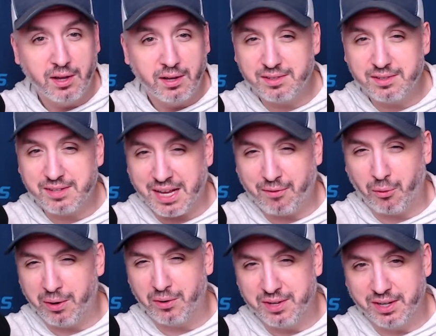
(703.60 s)
it's kind of a
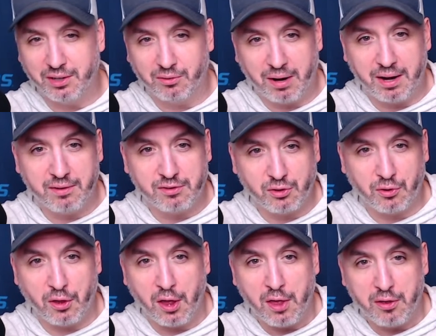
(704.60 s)
weird deal, right? So
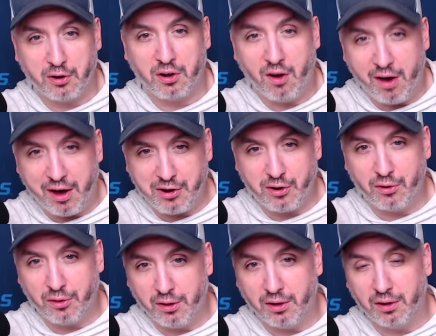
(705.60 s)
they're going to honor
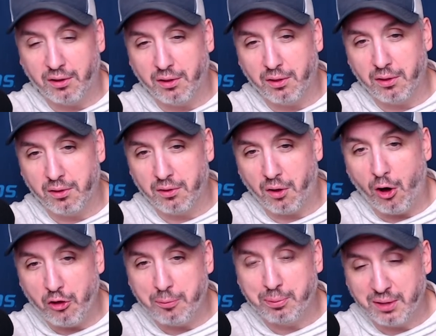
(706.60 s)
the all
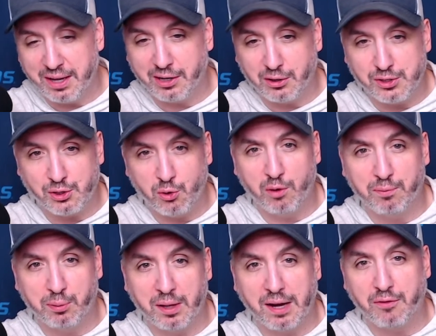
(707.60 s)
the players who have
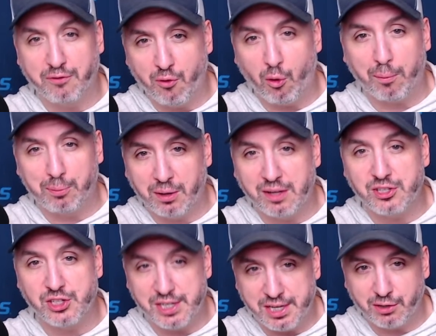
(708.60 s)
played four plus
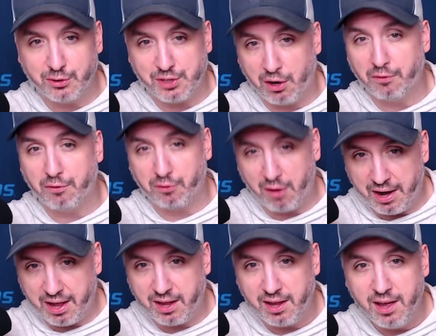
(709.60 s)
years on
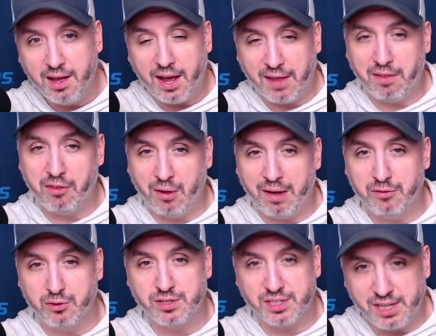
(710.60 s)
Friday, and then they'll have
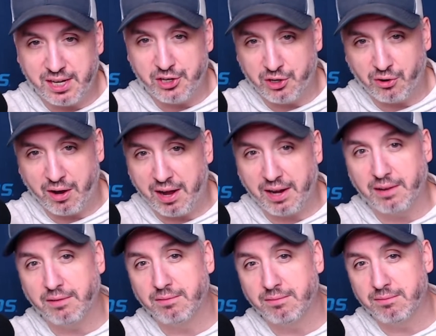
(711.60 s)
their senior night
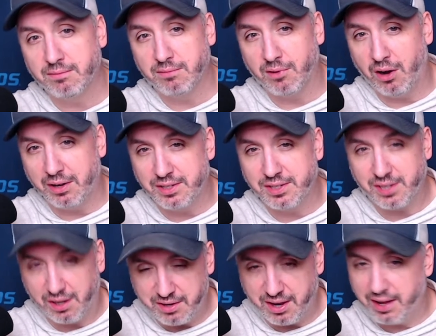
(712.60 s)
on
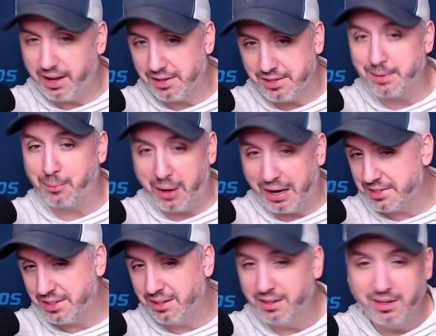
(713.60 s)
Sunday against Nebraska.